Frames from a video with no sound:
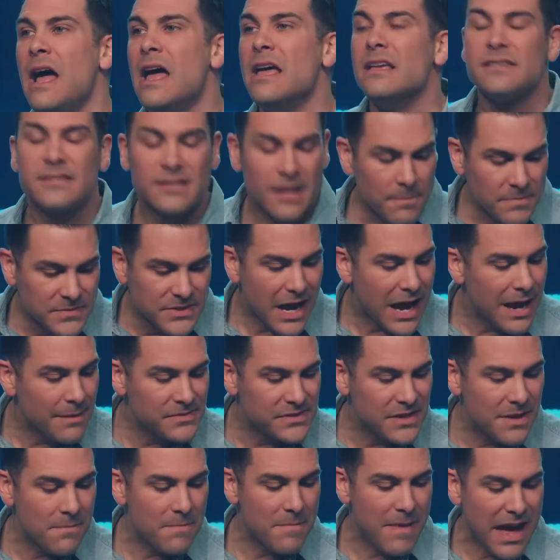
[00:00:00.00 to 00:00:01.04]

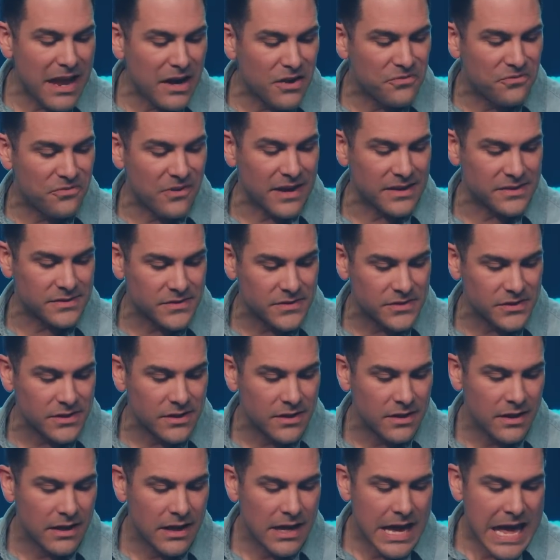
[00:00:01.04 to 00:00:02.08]
sometimes it manifests
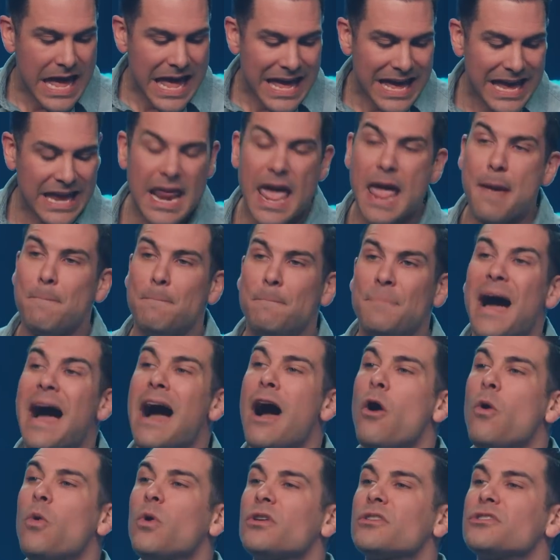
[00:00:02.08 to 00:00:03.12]
in a
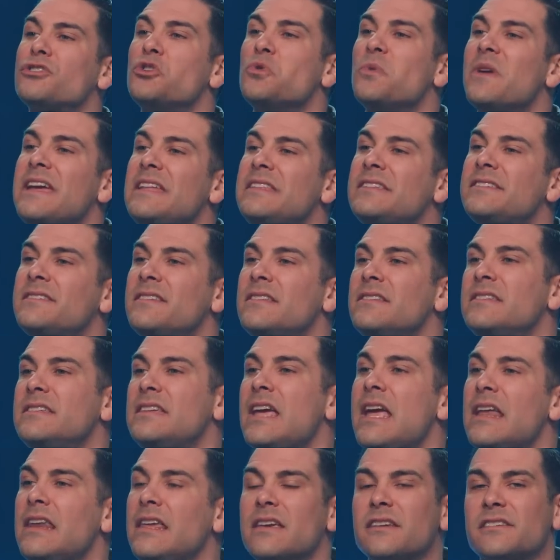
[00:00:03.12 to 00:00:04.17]
power to
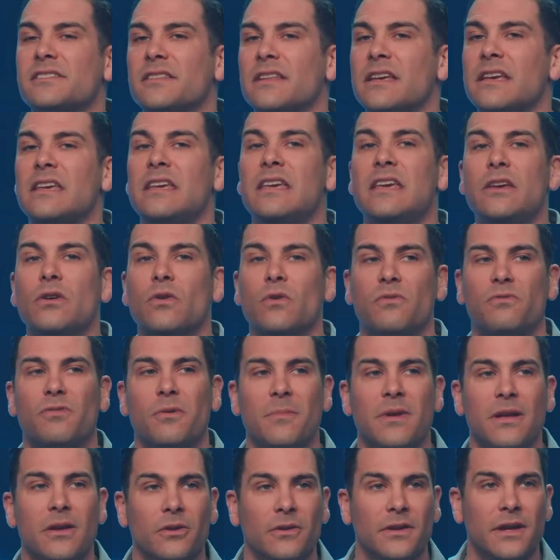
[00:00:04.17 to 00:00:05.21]
instantaneously heal
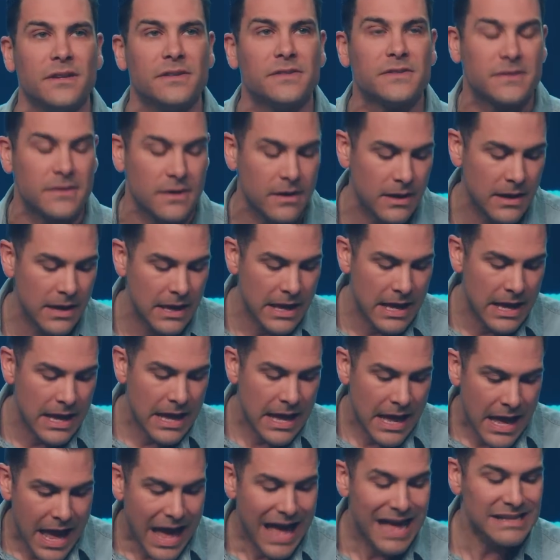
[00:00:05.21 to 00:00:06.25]
from illness.
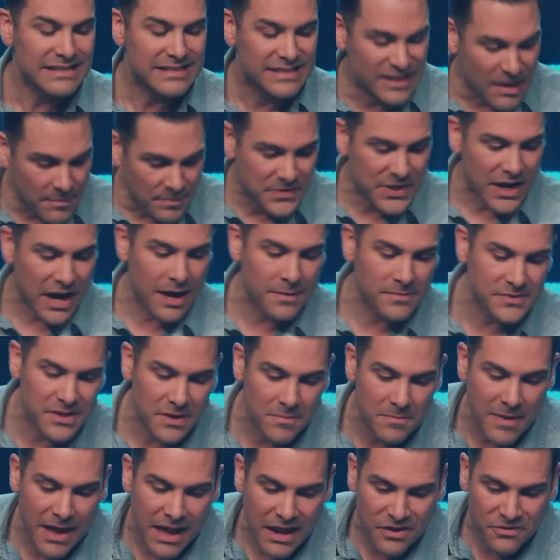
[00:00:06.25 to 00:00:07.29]
And sometimes
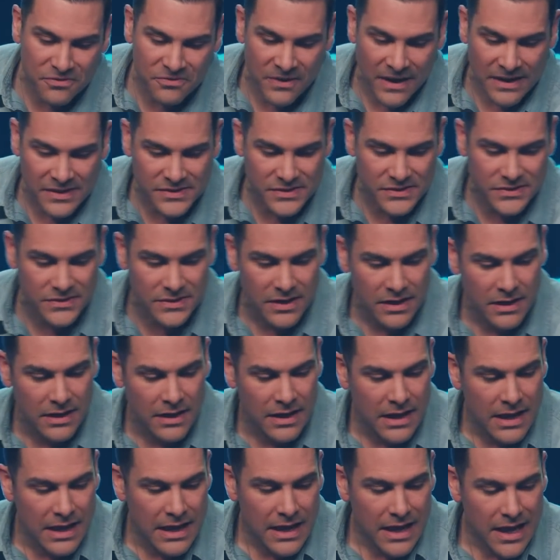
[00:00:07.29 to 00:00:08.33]
it manifests
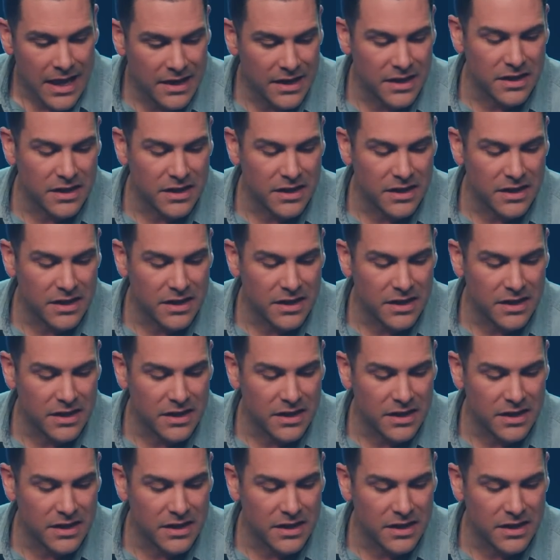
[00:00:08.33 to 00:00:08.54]
in